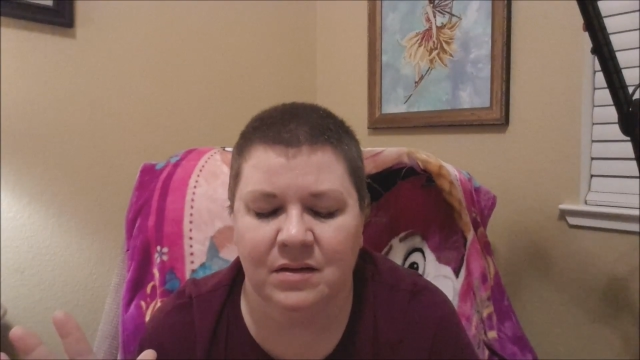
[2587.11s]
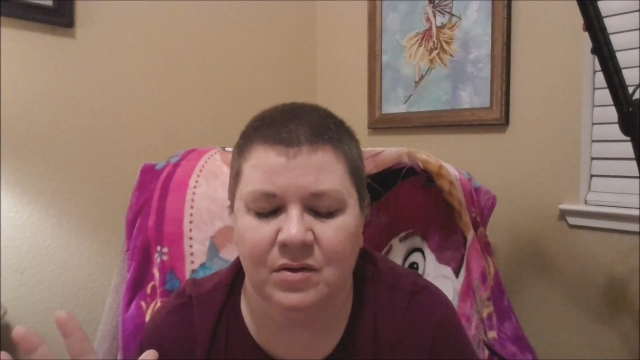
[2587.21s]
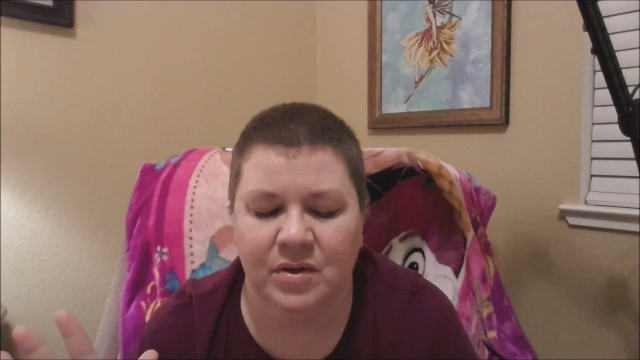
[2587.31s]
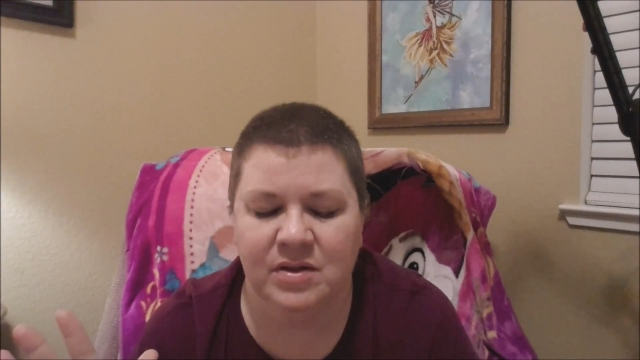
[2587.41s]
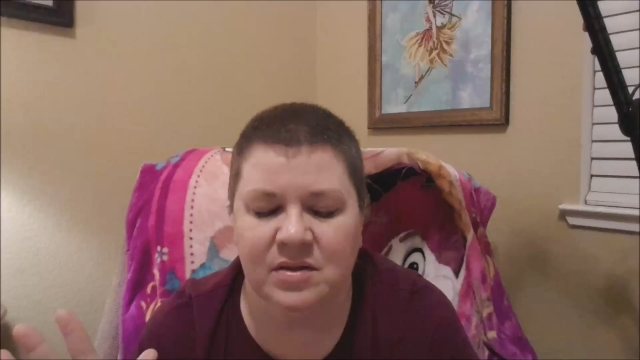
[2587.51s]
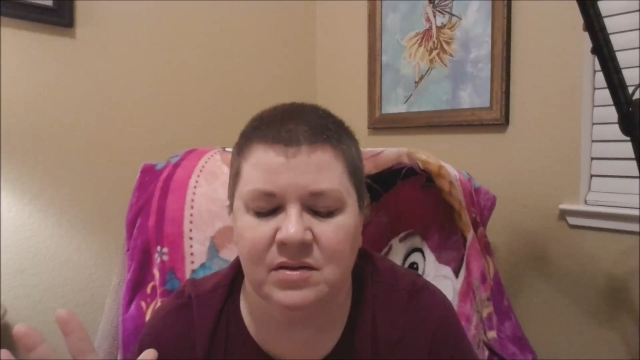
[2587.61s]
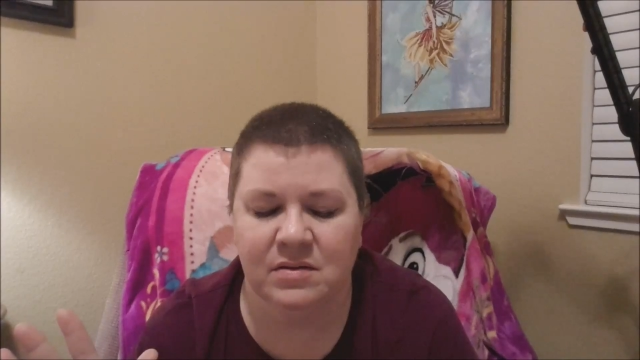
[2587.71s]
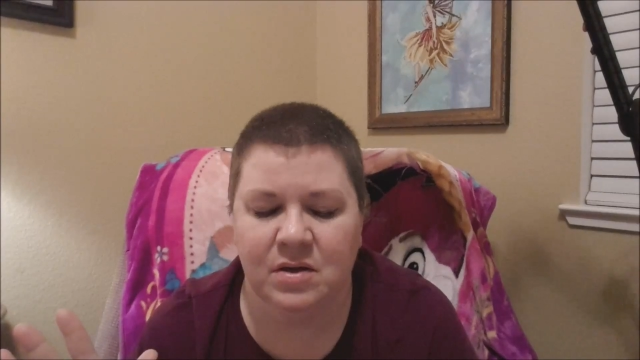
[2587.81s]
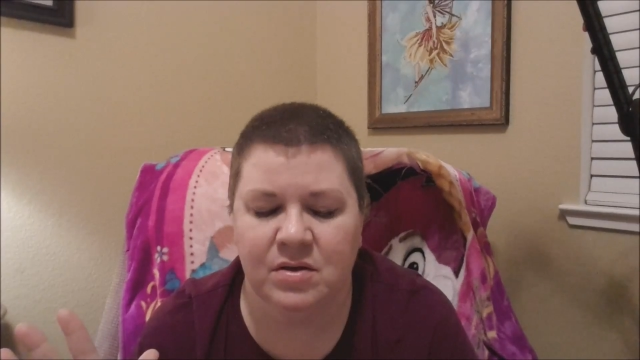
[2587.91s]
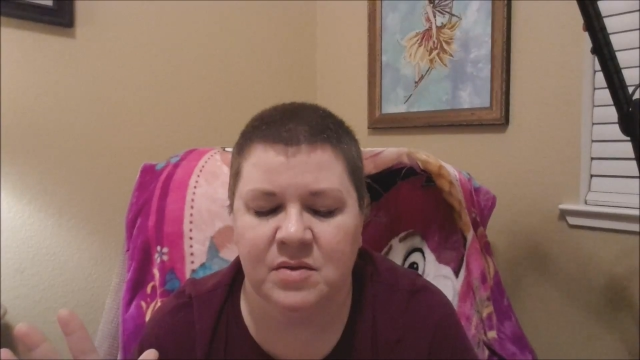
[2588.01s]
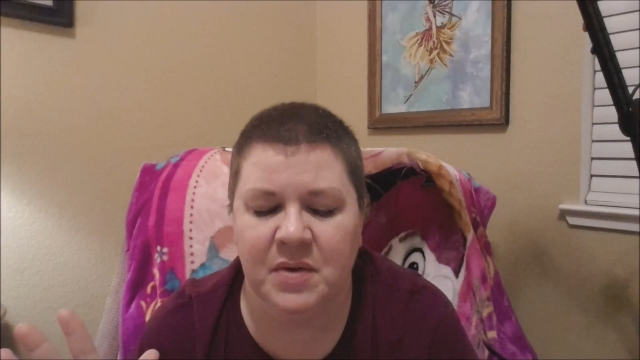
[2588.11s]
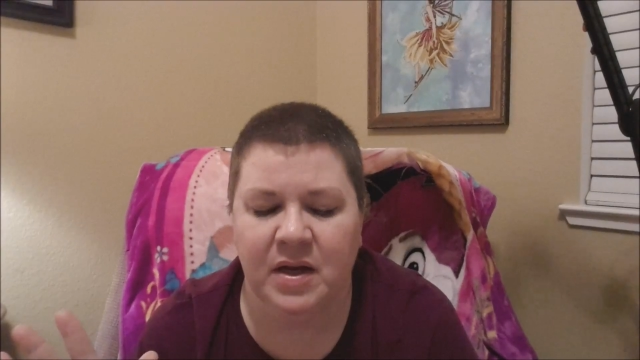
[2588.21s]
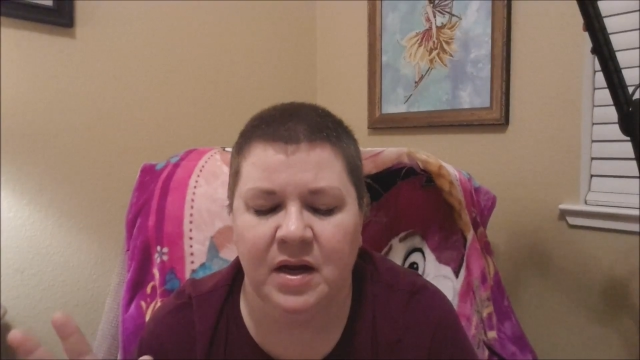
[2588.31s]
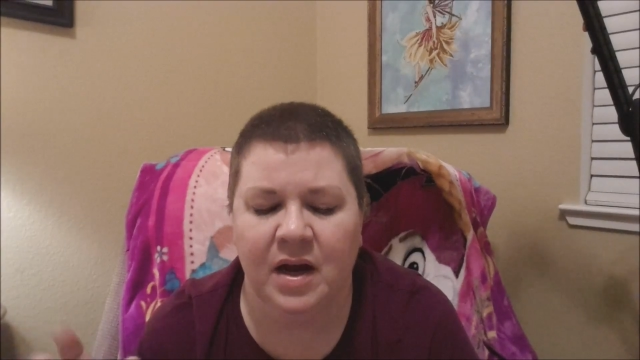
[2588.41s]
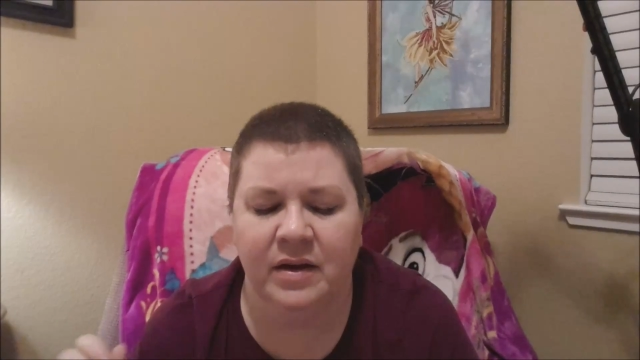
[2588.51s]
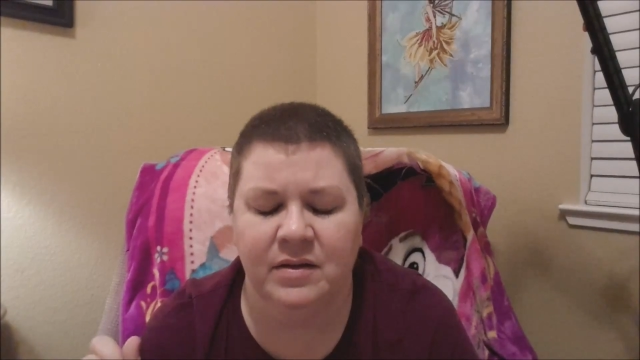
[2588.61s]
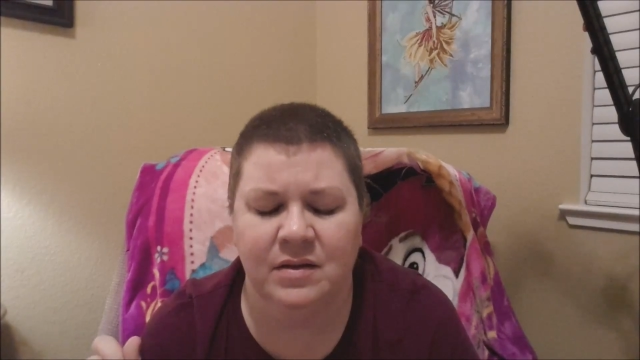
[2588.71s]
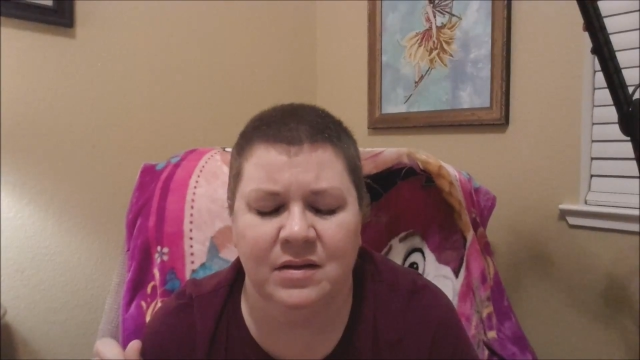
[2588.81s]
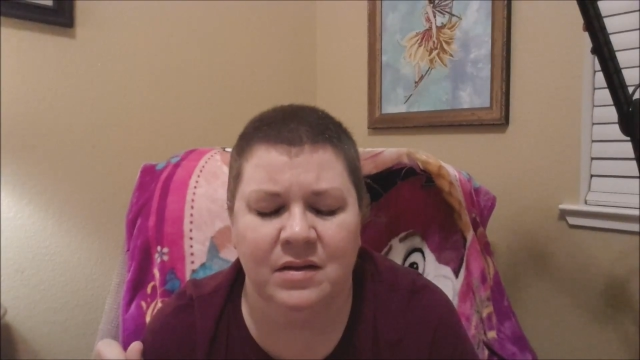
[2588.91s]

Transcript: coins, so to speak. I'm